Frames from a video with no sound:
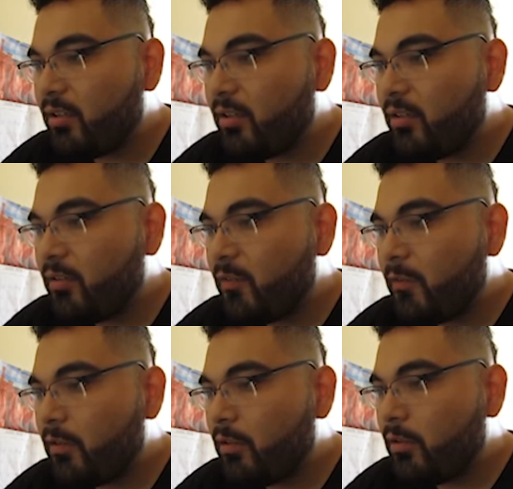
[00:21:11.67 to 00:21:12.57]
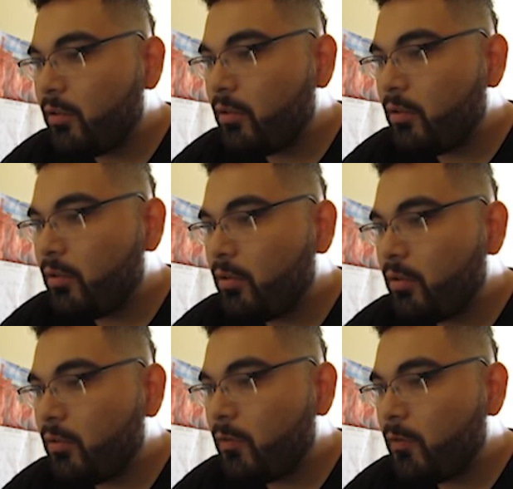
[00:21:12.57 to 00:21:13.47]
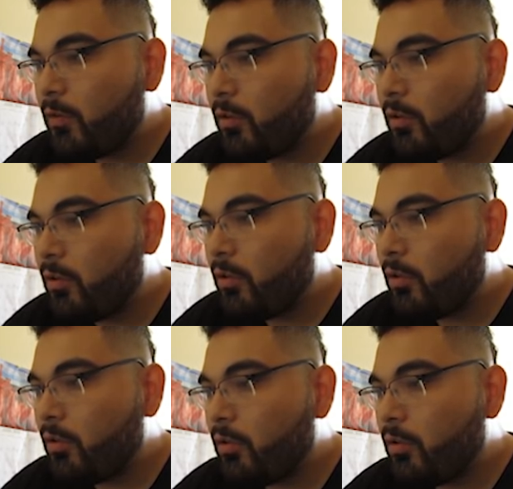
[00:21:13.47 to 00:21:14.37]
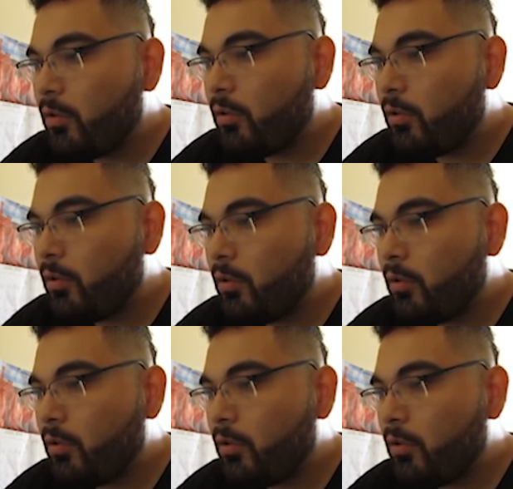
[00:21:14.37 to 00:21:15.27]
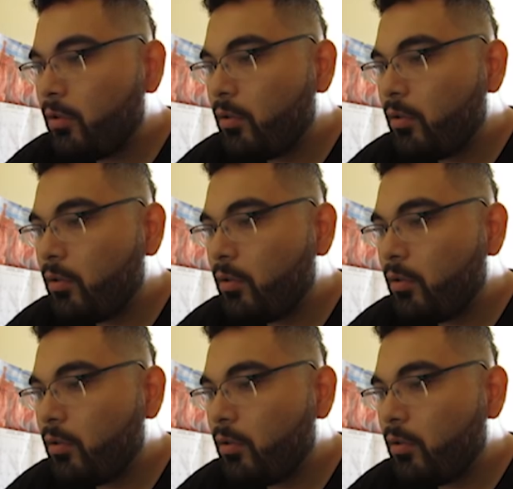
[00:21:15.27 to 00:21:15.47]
(no one is talking)